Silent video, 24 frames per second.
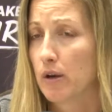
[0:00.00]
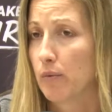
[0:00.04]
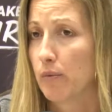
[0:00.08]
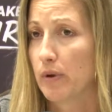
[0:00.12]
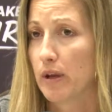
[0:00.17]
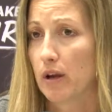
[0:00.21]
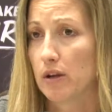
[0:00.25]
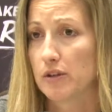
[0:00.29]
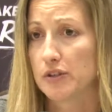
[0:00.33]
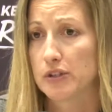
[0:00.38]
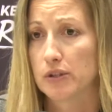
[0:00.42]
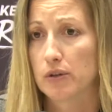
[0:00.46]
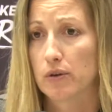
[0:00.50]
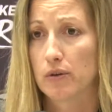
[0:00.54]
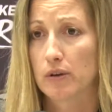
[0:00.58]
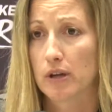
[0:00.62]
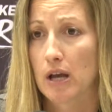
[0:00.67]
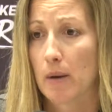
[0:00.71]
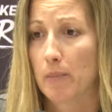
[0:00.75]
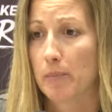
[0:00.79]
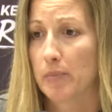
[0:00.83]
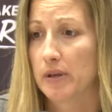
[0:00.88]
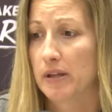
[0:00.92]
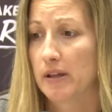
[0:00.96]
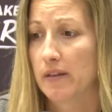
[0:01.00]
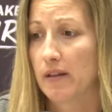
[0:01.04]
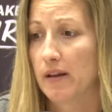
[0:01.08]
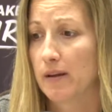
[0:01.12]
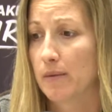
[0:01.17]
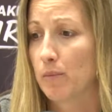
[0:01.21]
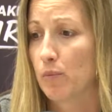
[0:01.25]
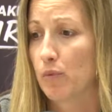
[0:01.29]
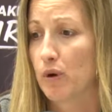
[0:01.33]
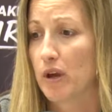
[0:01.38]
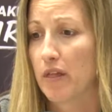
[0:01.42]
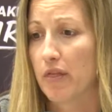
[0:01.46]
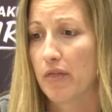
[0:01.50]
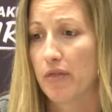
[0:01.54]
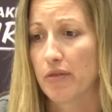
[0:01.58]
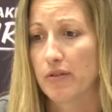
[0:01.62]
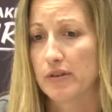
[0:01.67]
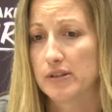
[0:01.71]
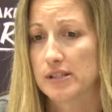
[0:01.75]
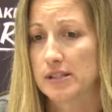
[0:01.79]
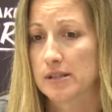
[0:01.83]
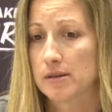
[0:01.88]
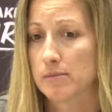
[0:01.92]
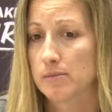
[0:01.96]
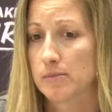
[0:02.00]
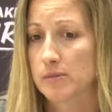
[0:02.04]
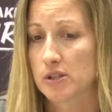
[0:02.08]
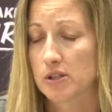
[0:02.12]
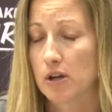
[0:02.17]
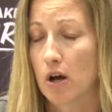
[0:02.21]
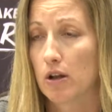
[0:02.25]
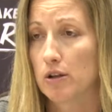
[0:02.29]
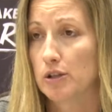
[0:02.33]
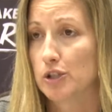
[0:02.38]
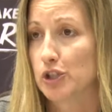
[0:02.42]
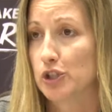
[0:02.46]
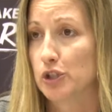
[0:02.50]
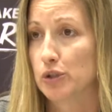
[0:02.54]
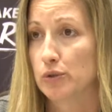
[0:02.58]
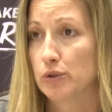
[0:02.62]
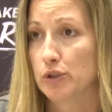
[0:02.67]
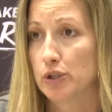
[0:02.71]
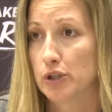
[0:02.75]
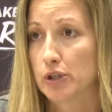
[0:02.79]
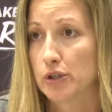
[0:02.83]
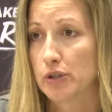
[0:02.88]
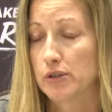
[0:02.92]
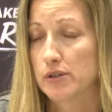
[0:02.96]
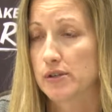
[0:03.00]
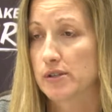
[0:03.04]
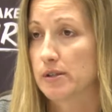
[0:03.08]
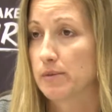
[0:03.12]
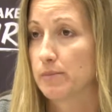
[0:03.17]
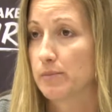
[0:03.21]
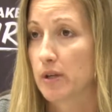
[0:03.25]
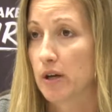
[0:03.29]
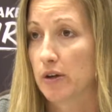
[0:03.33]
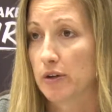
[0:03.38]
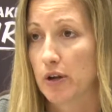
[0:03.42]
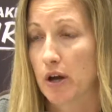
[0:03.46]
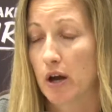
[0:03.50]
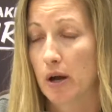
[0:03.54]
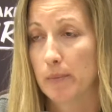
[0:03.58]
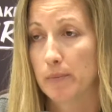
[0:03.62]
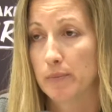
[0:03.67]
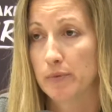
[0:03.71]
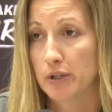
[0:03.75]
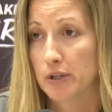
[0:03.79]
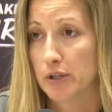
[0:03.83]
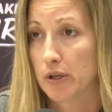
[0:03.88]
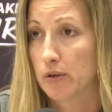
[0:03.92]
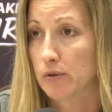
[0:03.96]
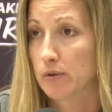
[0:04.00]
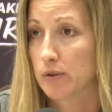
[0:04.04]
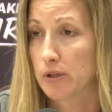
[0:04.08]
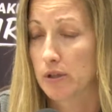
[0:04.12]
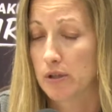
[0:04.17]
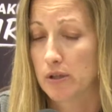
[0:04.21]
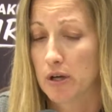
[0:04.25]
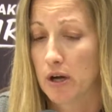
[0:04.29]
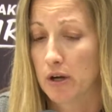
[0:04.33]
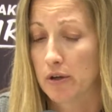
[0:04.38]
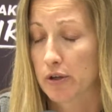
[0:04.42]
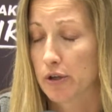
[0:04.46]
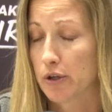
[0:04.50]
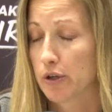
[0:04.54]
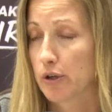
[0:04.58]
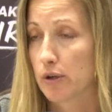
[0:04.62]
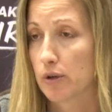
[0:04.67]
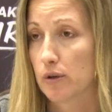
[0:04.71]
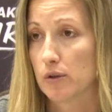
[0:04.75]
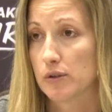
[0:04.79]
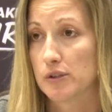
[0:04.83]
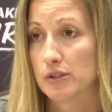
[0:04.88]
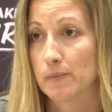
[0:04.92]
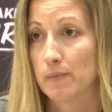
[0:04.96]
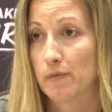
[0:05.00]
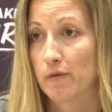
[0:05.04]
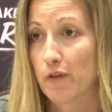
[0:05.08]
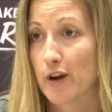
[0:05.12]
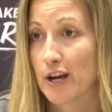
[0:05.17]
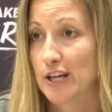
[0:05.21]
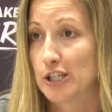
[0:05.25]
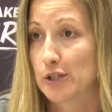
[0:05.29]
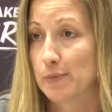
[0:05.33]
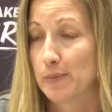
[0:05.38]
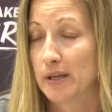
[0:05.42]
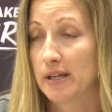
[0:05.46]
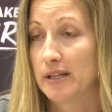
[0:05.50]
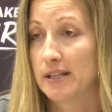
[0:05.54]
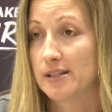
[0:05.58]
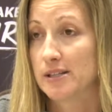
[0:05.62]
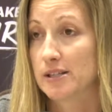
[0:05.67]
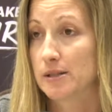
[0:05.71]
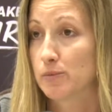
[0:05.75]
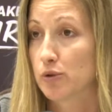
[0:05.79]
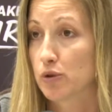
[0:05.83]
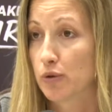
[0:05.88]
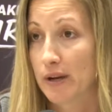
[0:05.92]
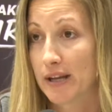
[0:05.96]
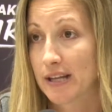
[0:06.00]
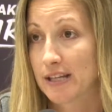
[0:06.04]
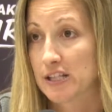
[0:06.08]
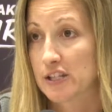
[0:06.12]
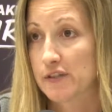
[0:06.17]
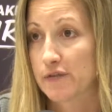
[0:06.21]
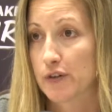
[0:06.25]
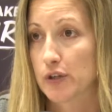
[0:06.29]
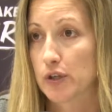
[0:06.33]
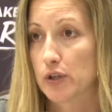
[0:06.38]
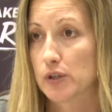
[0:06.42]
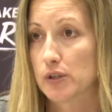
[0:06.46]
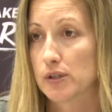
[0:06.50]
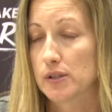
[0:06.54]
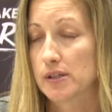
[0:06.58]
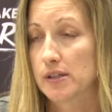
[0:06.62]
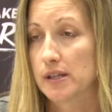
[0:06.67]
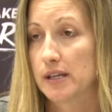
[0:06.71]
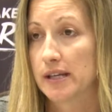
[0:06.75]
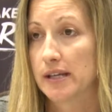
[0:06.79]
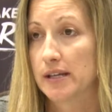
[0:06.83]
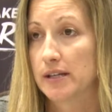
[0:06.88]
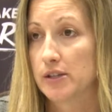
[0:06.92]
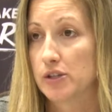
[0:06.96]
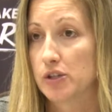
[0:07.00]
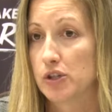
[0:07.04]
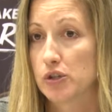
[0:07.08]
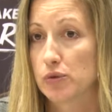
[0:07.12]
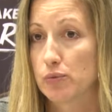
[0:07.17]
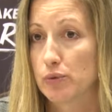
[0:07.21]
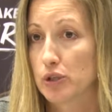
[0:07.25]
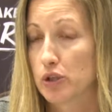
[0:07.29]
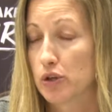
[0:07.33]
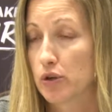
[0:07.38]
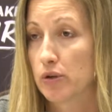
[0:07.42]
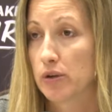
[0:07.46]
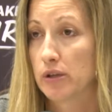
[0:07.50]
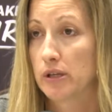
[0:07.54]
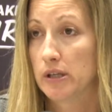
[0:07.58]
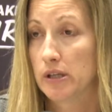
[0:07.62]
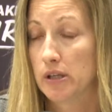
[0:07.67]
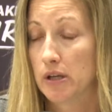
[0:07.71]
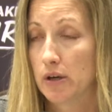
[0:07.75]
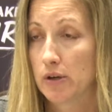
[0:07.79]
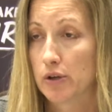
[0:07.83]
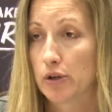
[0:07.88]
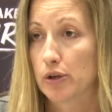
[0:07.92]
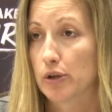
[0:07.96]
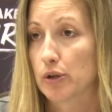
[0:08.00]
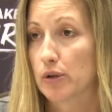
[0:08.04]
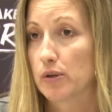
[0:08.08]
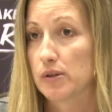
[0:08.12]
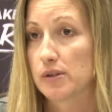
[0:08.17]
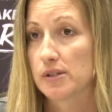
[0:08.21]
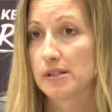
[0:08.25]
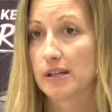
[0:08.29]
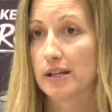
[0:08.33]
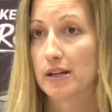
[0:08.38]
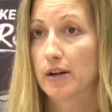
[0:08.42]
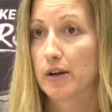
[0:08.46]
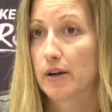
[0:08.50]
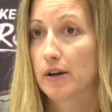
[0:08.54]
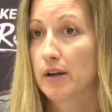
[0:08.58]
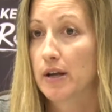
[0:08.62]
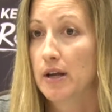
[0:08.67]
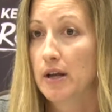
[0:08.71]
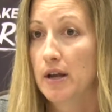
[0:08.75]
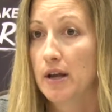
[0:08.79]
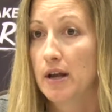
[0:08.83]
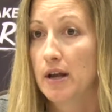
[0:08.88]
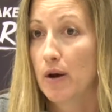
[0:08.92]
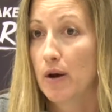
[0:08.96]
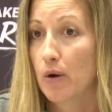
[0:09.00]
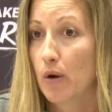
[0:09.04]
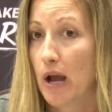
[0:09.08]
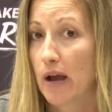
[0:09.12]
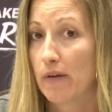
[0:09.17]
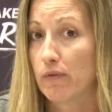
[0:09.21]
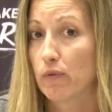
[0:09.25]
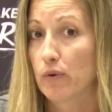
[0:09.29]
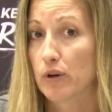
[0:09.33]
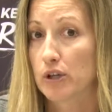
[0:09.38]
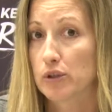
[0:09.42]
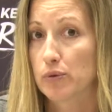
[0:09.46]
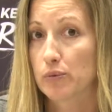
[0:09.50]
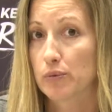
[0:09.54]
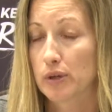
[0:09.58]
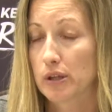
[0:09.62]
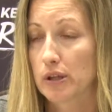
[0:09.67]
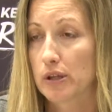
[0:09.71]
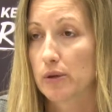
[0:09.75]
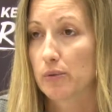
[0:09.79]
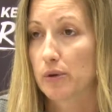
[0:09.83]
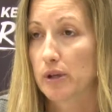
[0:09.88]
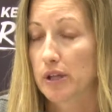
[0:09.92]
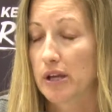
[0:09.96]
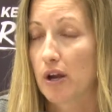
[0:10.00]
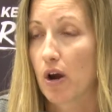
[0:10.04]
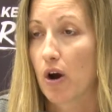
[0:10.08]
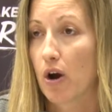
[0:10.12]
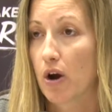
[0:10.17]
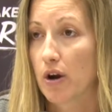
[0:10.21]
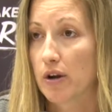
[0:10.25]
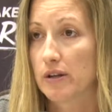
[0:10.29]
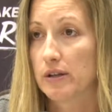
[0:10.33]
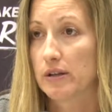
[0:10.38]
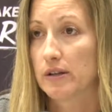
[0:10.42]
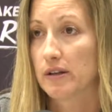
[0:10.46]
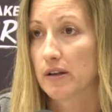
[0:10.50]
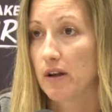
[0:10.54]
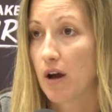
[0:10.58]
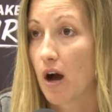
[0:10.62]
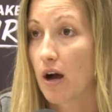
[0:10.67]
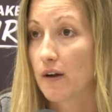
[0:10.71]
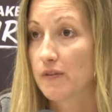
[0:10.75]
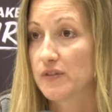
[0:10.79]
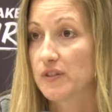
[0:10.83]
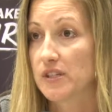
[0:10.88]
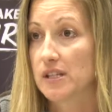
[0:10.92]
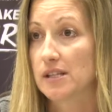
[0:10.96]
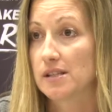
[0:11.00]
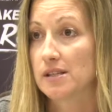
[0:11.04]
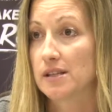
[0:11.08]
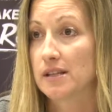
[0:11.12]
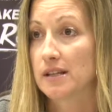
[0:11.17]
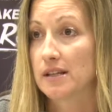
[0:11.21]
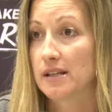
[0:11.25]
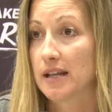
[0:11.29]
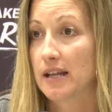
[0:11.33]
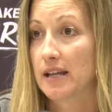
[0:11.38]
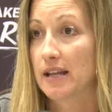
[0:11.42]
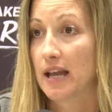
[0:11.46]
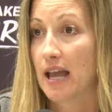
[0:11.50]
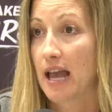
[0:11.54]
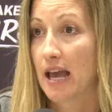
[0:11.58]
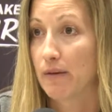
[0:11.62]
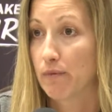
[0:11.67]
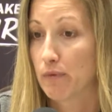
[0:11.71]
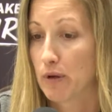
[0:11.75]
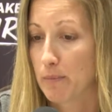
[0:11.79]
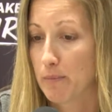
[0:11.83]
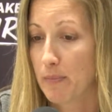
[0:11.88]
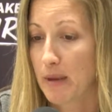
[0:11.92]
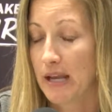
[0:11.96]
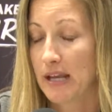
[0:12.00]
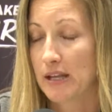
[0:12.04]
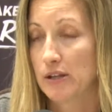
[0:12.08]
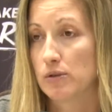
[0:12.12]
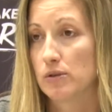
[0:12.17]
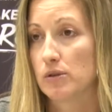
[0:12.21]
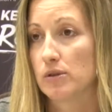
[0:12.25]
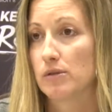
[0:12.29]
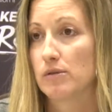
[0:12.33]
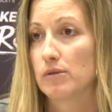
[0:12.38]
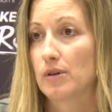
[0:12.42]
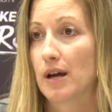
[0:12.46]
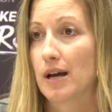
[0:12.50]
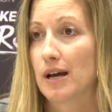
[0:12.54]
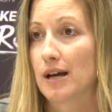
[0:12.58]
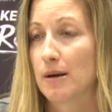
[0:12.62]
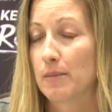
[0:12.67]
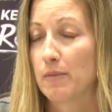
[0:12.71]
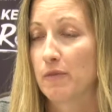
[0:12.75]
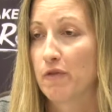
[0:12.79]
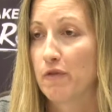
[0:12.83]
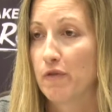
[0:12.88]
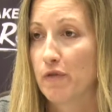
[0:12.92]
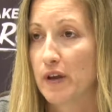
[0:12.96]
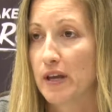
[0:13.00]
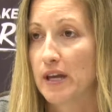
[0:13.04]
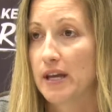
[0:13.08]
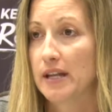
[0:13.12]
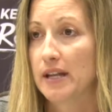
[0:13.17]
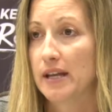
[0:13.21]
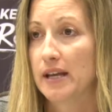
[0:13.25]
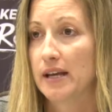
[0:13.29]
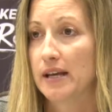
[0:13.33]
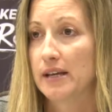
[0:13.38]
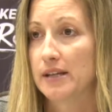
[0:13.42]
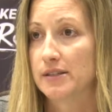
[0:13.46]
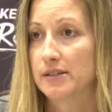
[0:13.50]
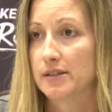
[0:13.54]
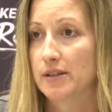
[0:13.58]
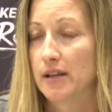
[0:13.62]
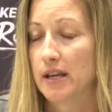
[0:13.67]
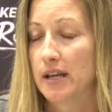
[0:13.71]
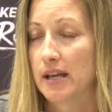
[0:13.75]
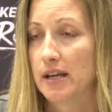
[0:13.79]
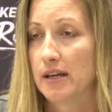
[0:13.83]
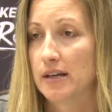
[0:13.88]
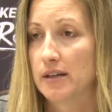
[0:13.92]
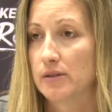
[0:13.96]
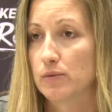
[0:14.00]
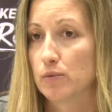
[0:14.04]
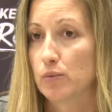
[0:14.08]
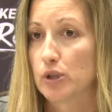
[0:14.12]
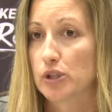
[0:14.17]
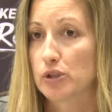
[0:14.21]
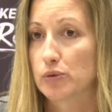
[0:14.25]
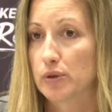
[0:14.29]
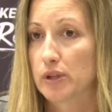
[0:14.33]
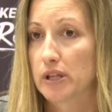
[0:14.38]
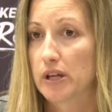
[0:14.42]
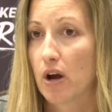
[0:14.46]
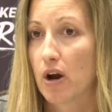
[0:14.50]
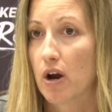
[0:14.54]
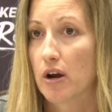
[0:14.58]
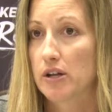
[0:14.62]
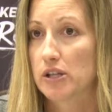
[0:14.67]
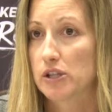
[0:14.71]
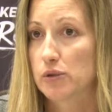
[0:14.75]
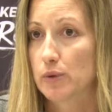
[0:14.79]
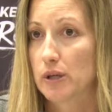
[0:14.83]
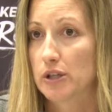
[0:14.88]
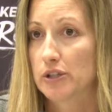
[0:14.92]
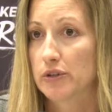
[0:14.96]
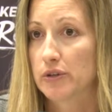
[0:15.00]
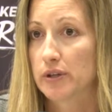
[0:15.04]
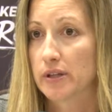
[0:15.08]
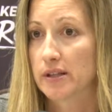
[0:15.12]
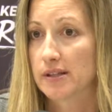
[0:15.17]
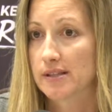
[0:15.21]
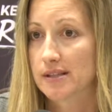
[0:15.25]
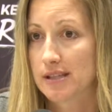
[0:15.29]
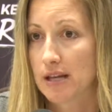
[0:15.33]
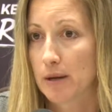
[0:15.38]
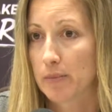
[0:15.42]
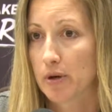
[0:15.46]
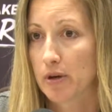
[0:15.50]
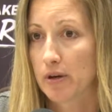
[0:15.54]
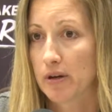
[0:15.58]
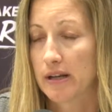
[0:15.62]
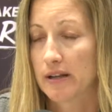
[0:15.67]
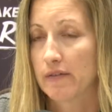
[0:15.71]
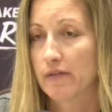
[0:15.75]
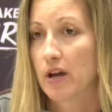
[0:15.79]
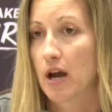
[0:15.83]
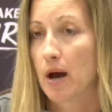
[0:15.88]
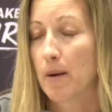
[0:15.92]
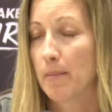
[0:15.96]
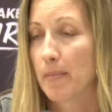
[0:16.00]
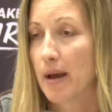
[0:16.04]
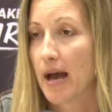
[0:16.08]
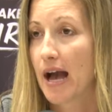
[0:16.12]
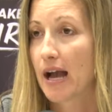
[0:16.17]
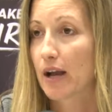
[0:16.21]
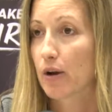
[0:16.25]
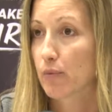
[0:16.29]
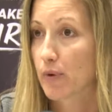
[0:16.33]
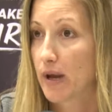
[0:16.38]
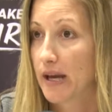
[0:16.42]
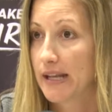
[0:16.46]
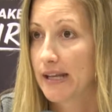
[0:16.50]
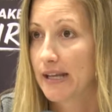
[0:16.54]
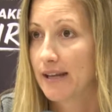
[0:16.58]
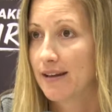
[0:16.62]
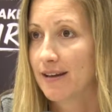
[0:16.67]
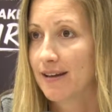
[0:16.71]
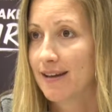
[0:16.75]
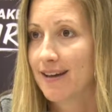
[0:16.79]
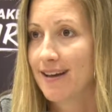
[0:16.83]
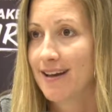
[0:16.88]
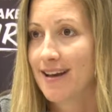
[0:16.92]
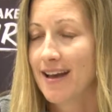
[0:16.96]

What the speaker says: We also accompany them with some solid juniors, some young, you know, younger girls, some freshmen, and some transfers, and just returning younger girls that have worked really, really hard in the off season and remained fit and worked really hard as well during the summer and have come back ready.